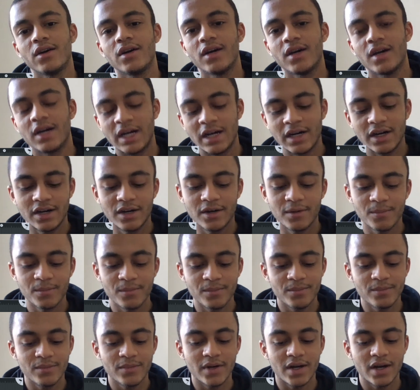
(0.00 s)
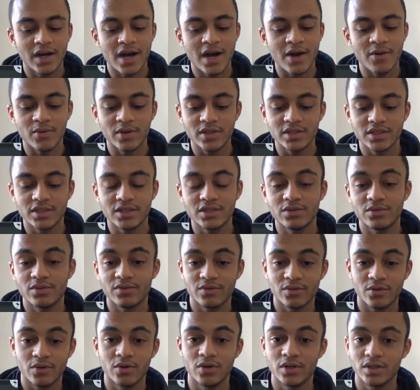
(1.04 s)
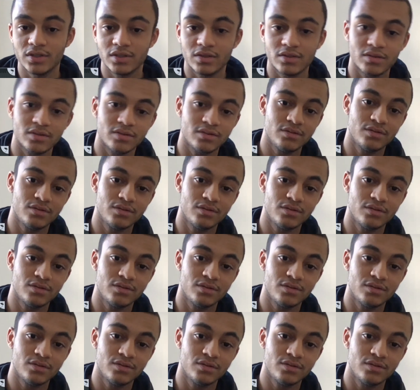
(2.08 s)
I wanted to, of course,